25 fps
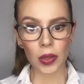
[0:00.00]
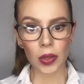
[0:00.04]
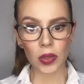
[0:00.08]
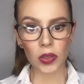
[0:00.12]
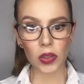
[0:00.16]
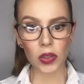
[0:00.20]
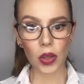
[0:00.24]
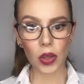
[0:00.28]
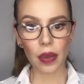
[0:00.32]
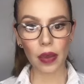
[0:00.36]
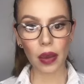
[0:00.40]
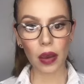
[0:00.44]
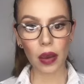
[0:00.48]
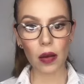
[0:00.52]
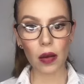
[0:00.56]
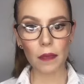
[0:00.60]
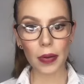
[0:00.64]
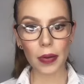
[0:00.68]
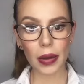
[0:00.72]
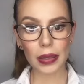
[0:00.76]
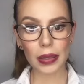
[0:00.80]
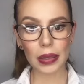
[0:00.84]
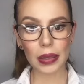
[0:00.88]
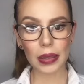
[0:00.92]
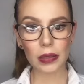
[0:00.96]
so the
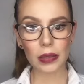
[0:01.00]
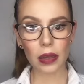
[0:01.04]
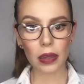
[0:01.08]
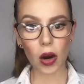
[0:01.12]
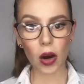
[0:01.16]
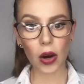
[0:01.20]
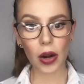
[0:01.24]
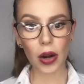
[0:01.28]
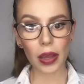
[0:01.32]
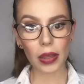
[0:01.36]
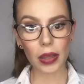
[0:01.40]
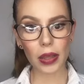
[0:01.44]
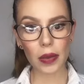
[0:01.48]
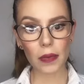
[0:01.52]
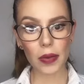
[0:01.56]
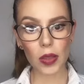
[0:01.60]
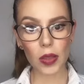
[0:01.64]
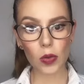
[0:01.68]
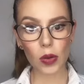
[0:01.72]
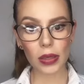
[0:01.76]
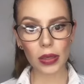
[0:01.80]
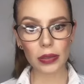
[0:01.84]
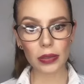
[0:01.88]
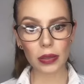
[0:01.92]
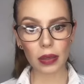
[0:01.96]
companies or
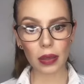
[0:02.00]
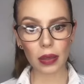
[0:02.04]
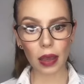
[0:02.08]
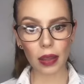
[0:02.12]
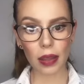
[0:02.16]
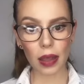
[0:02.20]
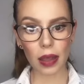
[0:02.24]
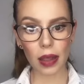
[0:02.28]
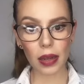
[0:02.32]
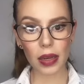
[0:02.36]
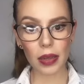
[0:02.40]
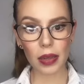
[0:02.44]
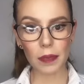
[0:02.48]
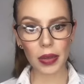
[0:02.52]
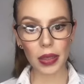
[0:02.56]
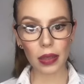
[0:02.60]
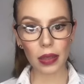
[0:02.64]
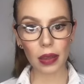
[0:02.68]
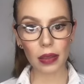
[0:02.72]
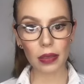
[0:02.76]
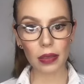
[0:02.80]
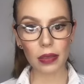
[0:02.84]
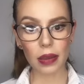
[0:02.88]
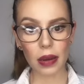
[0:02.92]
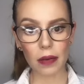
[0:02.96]
individuals can
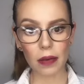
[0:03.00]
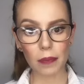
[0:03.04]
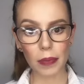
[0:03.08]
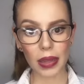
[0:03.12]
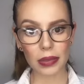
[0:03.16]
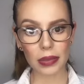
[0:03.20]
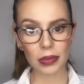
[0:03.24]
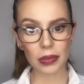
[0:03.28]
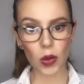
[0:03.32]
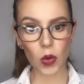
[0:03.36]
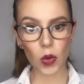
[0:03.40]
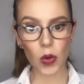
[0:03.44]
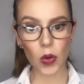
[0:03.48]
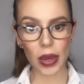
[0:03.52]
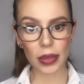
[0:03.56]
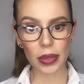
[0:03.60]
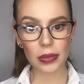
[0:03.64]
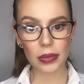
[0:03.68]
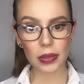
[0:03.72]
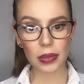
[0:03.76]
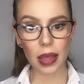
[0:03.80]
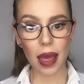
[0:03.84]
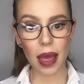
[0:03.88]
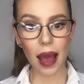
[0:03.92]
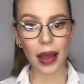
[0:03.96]
eliminate their plastic
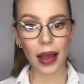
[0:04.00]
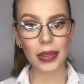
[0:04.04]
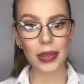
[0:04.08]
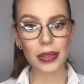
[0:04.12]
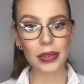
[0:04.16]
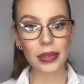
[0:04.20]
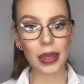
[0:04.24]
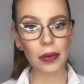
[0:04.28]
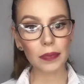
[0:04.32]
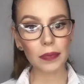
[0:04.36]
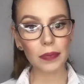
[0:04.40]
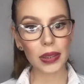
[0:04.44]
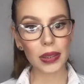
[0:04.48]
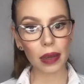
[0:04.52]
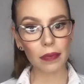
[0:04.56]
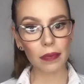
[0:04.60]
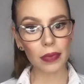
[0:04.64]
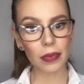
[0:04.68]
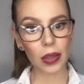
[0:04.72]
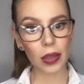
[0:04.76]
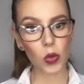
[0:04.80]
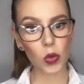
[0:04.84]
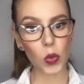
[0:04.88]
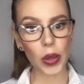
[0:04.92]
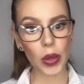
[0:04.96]
waste at the same time
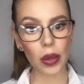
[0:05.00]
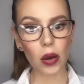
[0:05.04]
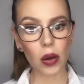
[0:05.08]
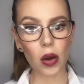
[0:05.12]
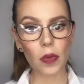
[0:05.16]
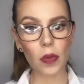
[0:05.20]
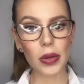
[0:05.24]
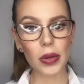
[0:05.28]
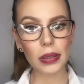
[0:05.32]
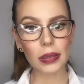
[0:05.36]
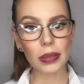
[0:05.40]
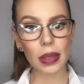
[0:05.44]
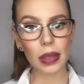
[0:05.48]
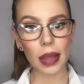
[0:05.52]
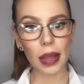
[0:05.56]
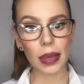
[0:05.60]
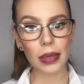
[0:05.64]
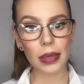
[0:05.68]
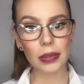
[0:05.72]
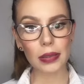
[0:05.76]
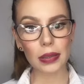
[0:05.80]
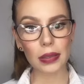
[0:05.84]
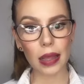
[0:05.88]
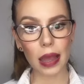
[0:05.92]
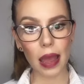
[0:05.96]
that we
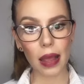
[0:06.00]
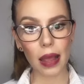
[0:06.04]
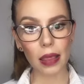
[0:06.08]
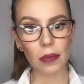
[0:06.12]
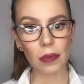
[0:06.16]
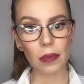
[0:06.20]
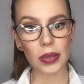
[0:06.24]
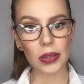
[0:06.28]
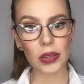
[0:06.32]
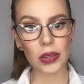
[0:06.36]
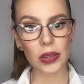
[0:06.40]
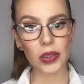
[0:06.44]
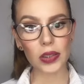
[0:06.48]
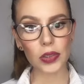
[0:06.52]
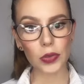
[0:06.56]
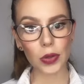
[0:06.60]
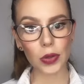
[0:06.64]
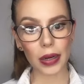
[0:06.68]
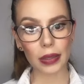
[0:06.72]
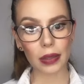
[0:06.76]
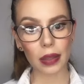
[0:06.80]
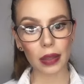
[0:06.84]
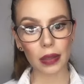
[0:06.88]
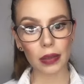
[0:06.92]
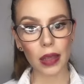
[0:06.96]
commercialize the elements
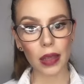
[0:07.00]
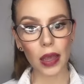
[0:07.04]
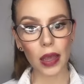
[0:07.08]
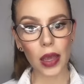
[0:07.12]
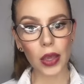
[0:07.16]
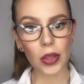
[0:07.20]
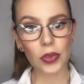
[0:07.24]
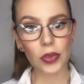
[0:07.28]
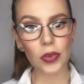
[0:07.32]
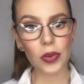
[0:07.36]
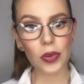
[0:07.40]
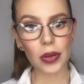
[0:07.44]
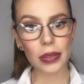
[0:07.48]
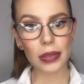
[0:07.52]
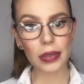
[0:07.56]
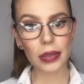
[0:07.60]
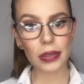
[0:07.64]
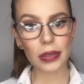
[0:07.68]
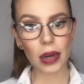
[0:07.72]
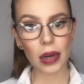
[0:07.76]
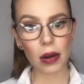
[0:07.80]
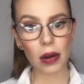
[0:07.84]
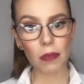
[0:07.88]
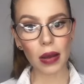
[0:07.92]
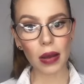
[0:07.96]
extracted during the
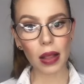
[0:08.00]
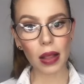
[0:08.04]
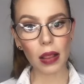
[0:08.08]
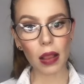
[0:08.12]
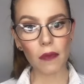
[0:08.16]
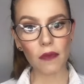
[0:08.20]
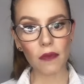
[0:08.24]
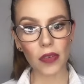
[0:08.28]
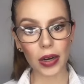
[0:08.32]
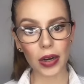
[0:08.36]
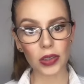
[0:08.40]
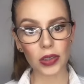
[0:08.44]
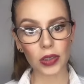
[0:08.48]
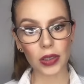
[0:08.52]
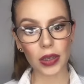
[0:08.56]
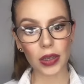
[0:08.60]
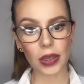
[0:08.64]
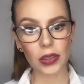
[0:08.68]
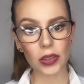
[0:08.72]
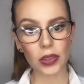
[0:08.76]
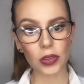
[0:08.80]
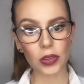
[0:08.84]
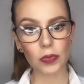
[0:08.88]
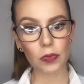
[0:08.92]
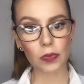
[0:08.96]
thermal
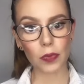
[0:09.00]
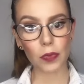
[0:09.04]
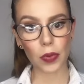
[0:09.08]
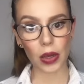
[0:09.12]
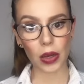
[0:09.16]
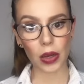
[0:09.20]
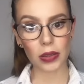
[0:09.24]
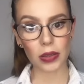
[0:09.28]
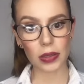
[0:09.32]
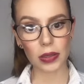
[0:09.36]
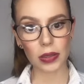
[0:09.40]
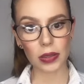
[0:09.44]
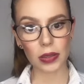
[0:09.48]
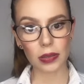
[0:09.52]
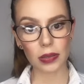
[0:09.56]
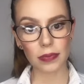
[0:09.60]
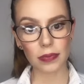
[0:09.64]
fractionation process.